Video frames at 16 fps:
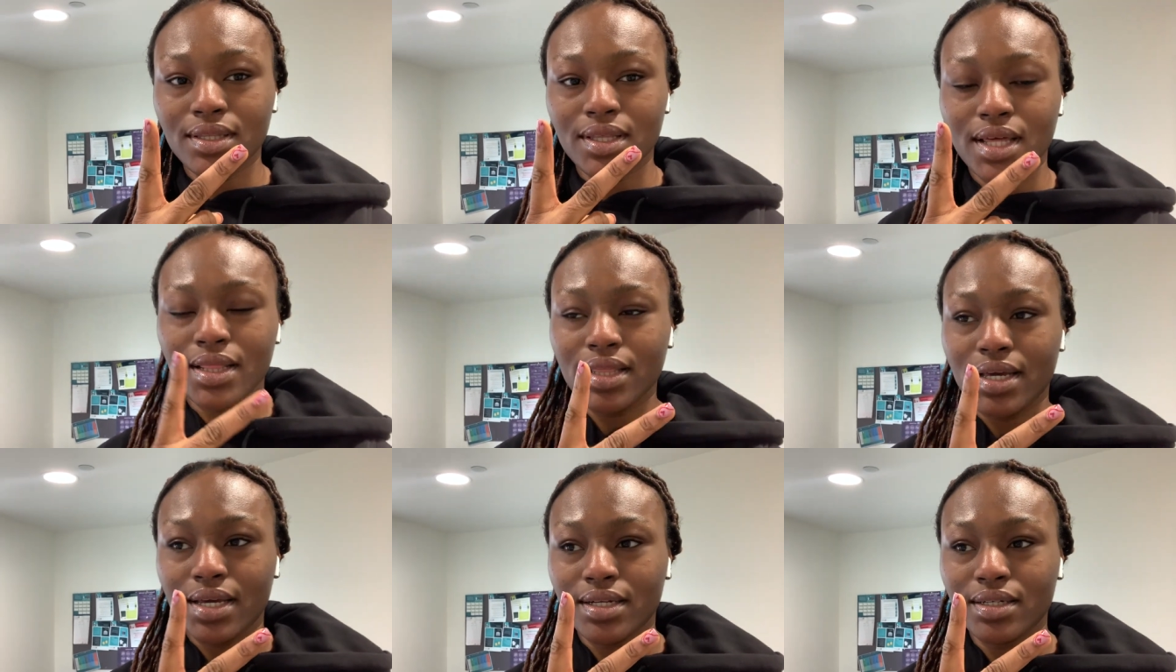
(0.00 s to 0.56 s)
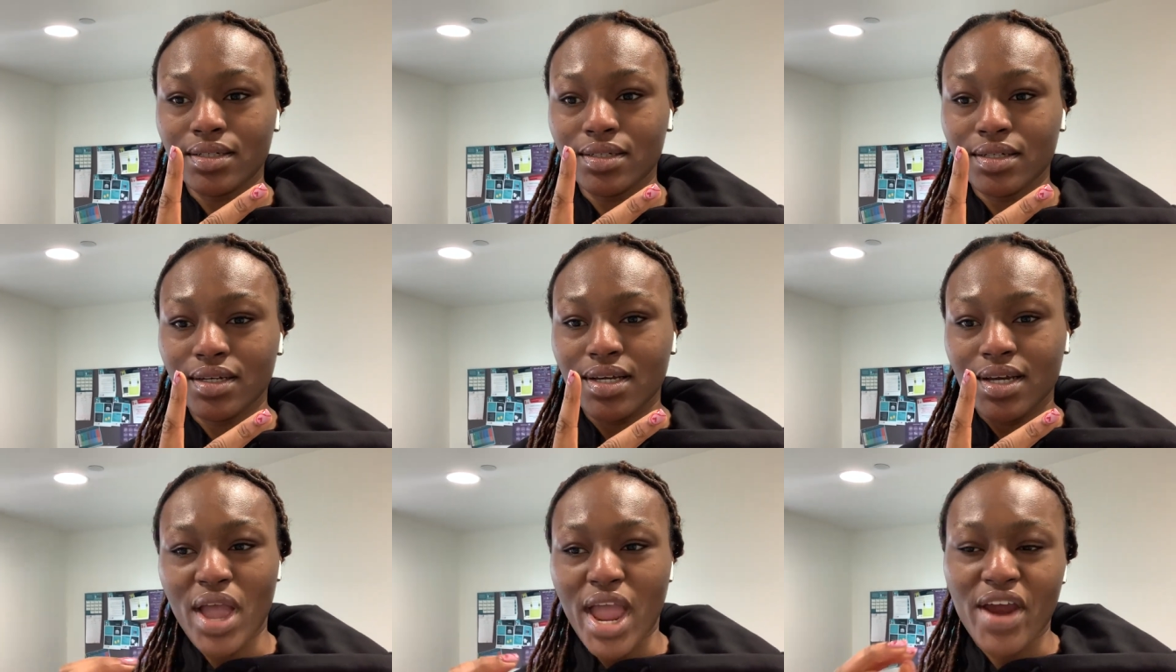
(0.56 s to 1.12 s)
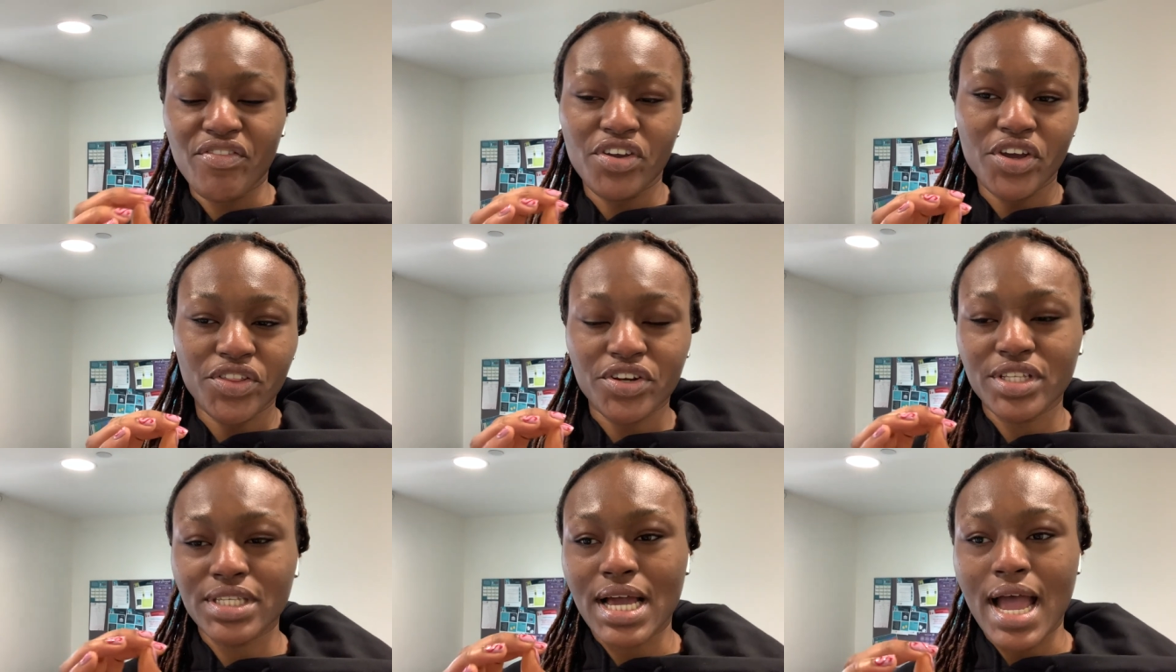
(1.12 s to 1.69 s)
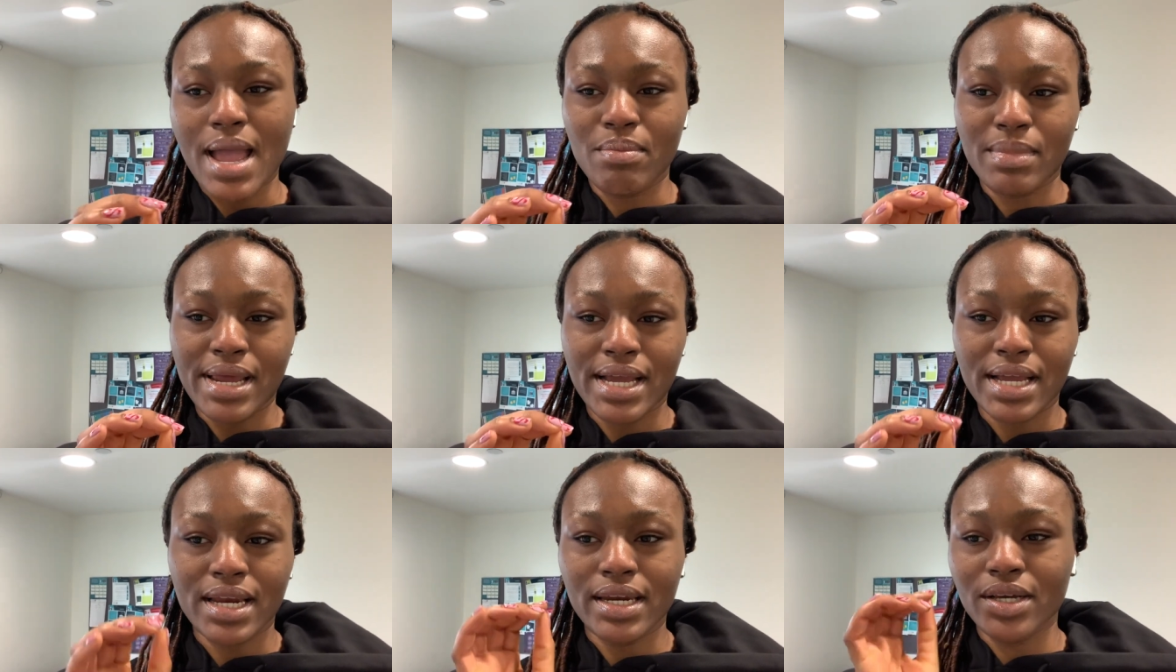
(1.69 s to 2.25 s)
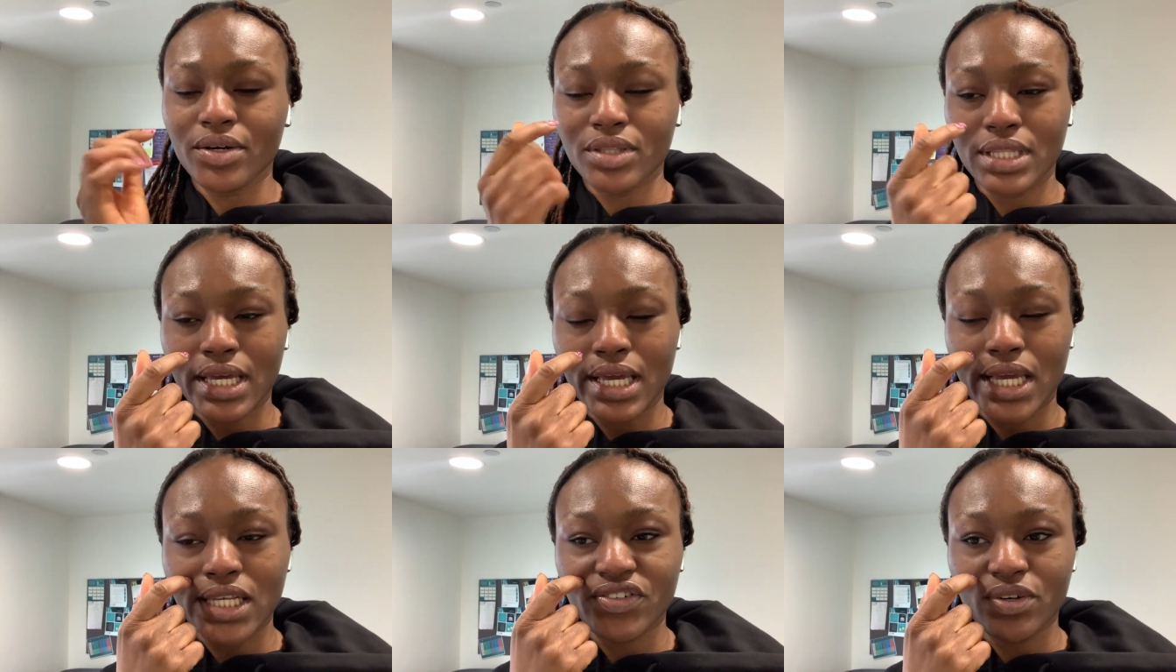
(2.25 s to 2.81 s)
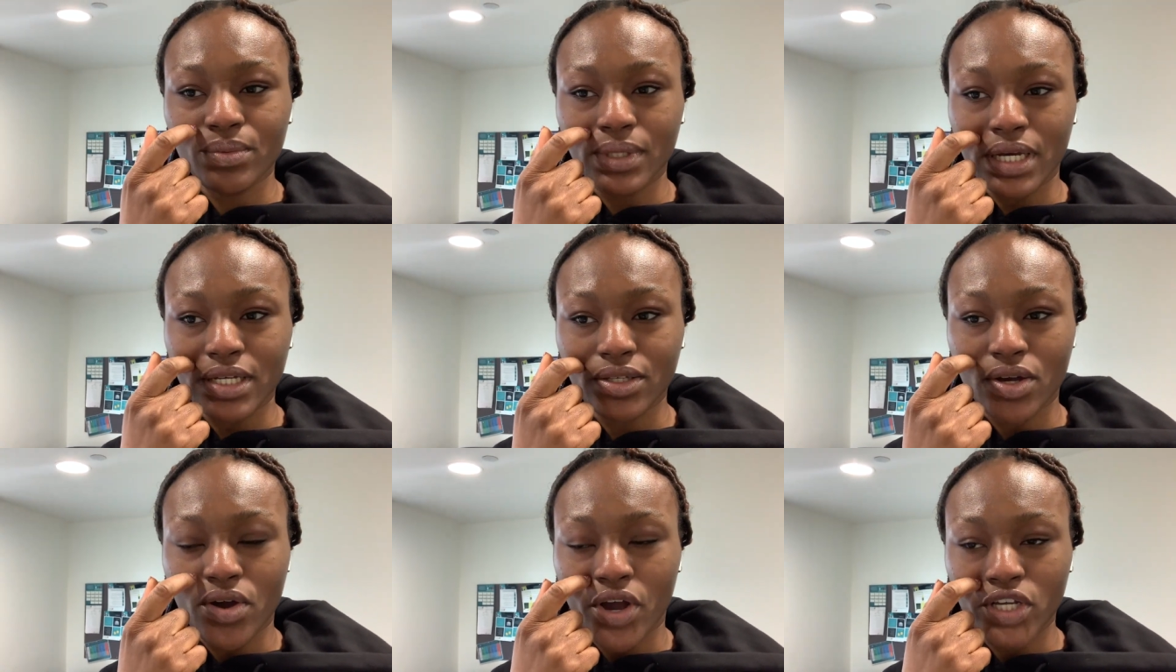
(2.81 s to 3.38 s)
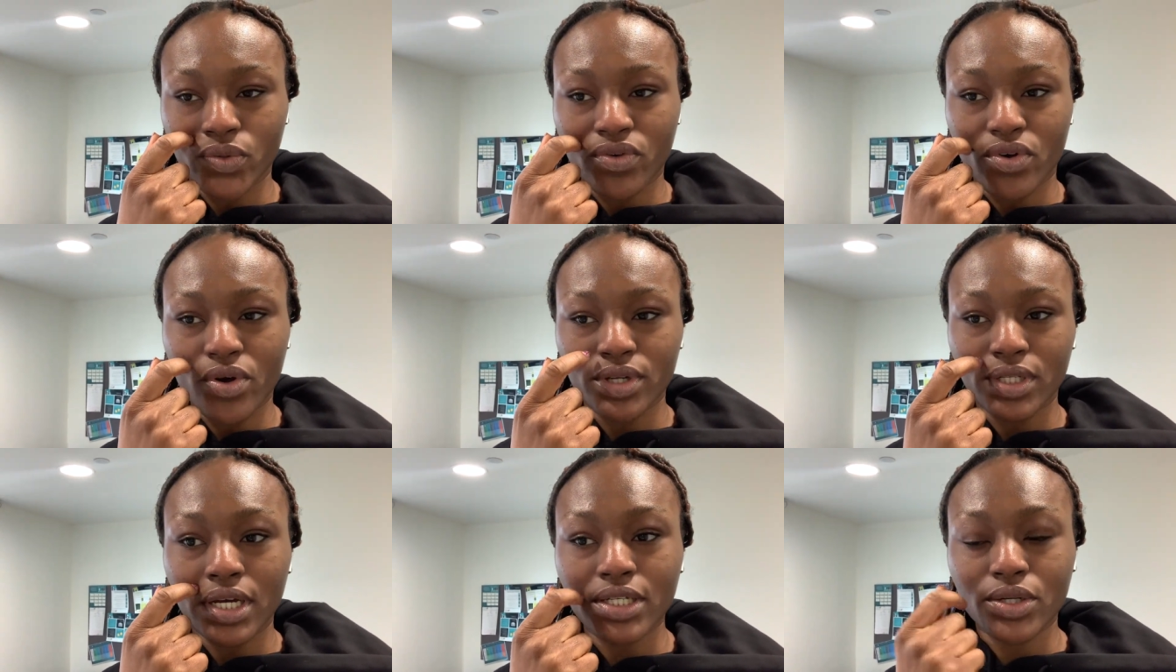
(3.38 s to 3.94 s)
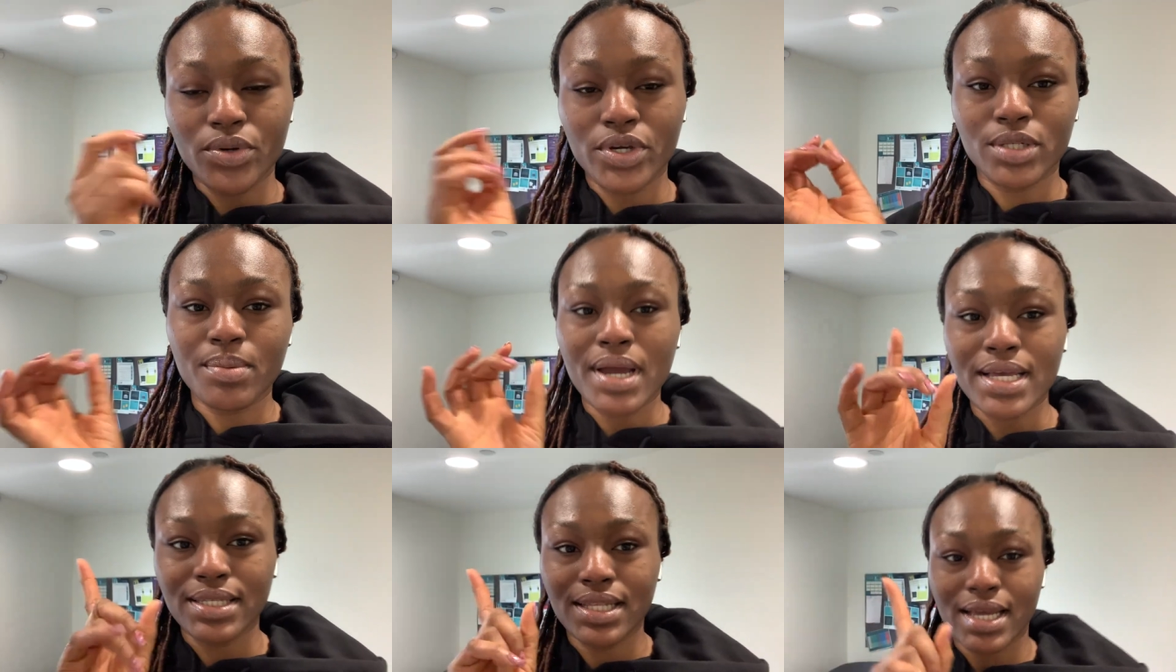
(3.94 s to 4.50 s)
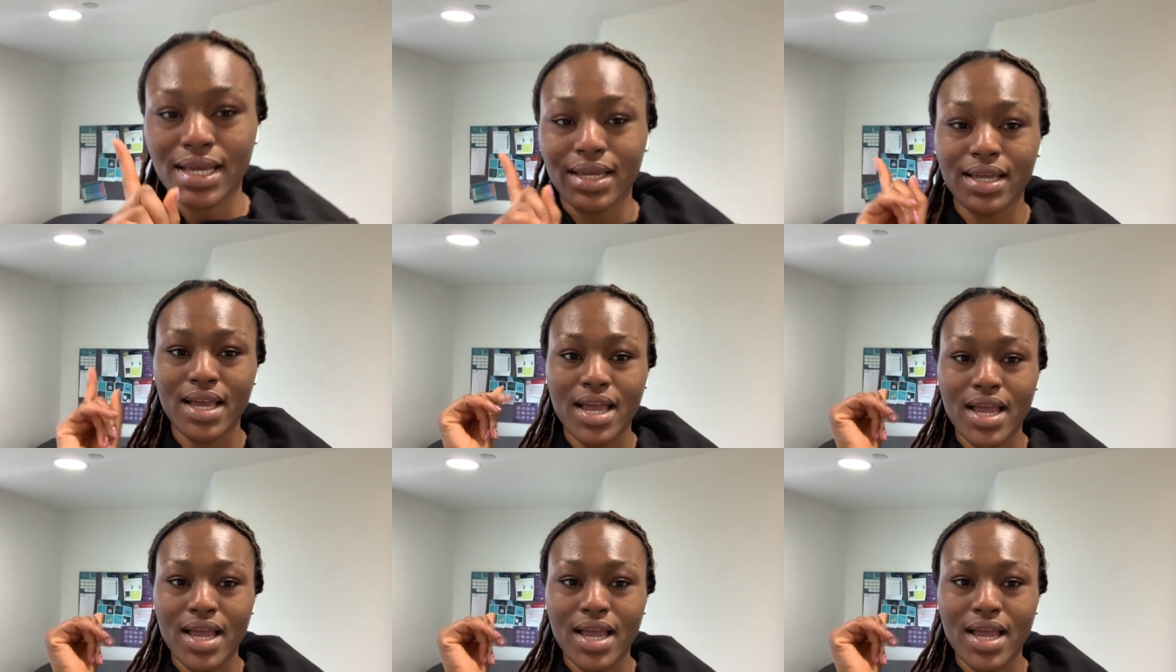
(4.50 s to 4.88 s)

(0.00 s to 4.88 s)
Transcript: and then every other time like little things from Tesco, because we got a Tesco Express like